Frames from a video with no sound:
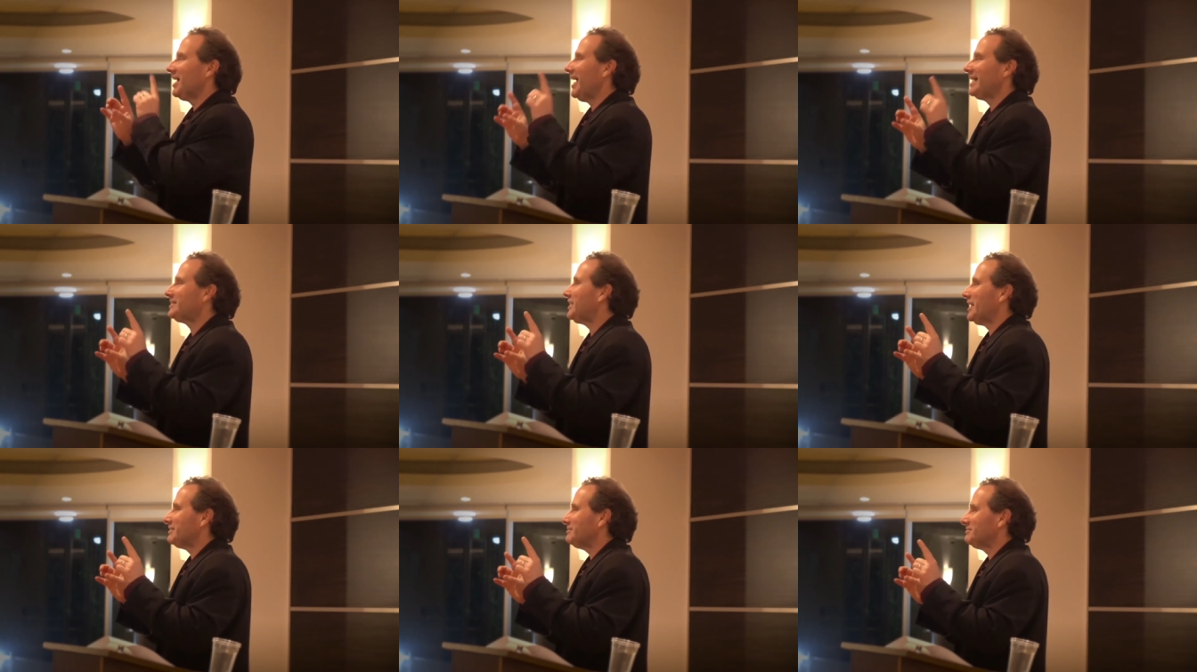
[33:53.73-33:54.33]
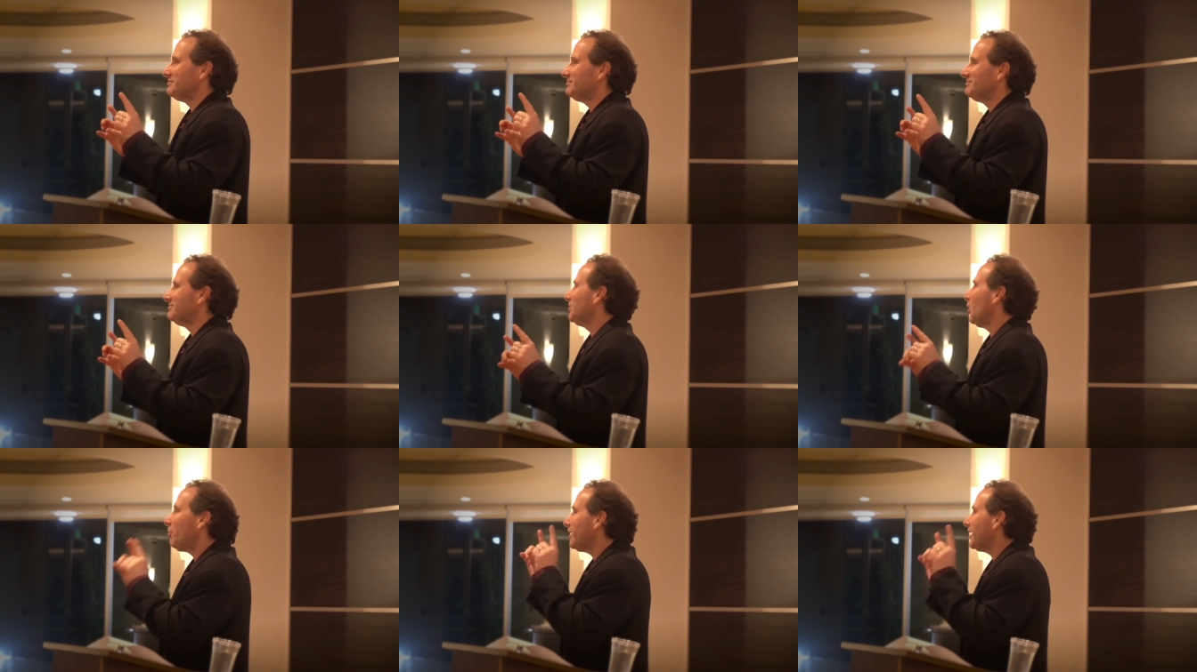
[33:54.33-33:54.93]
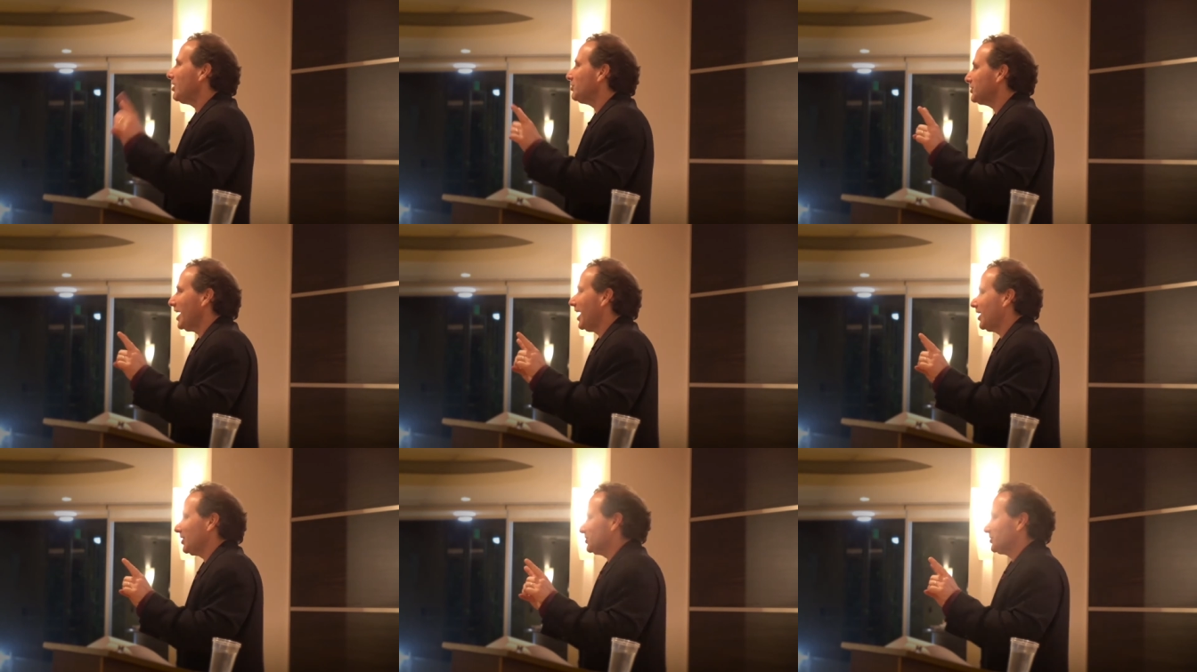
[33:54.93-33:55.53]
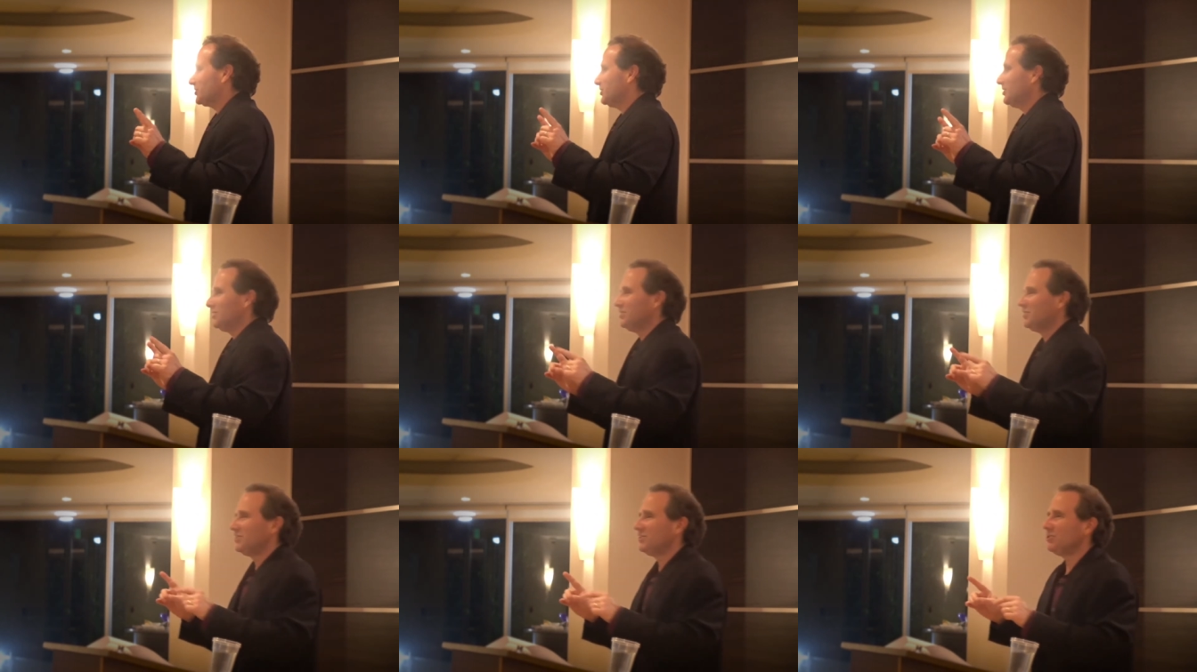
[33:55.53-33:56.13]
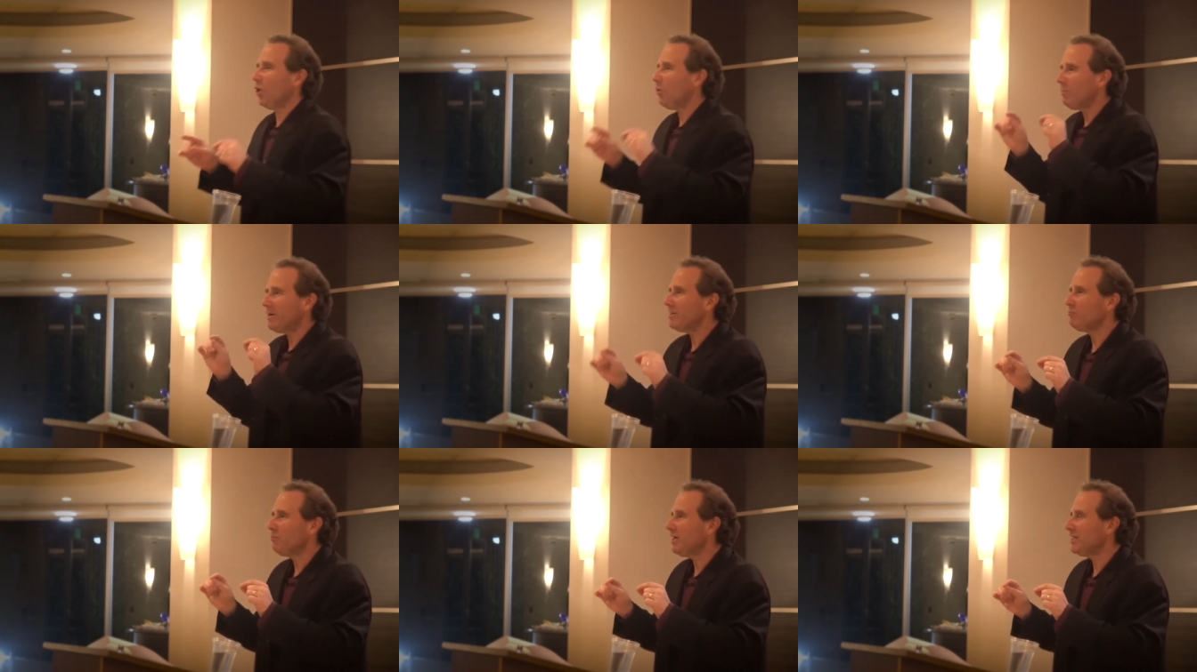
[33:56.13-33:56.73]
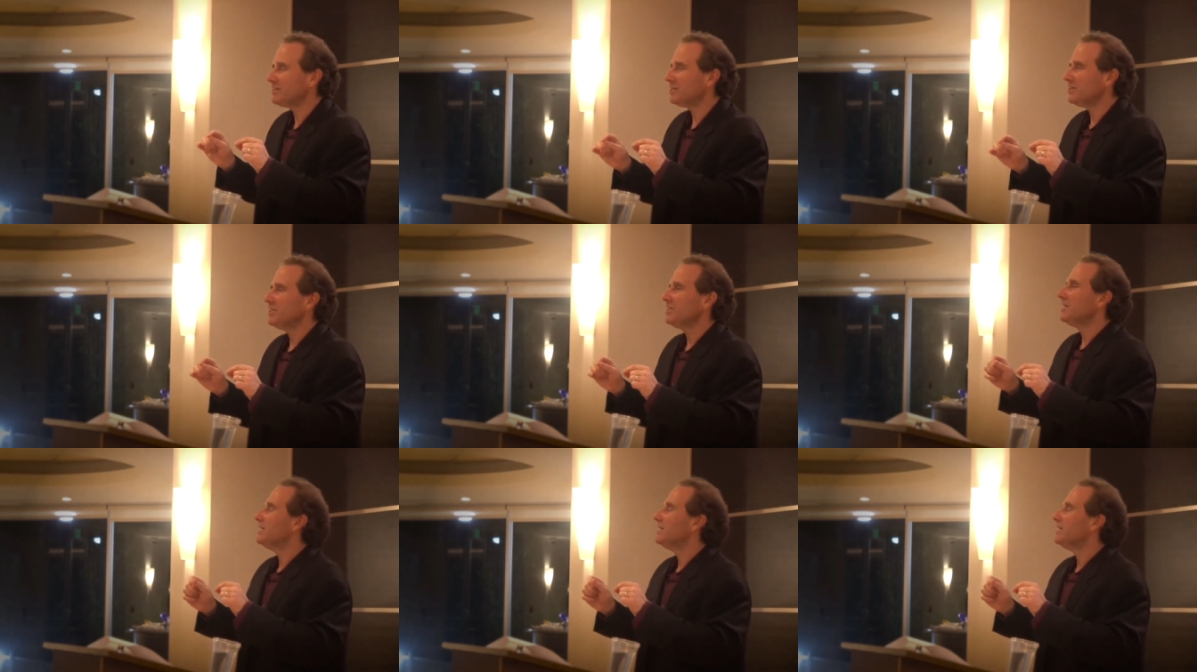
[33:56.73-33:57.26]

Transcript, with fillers: That's it. Nobody else cares. Nobody went,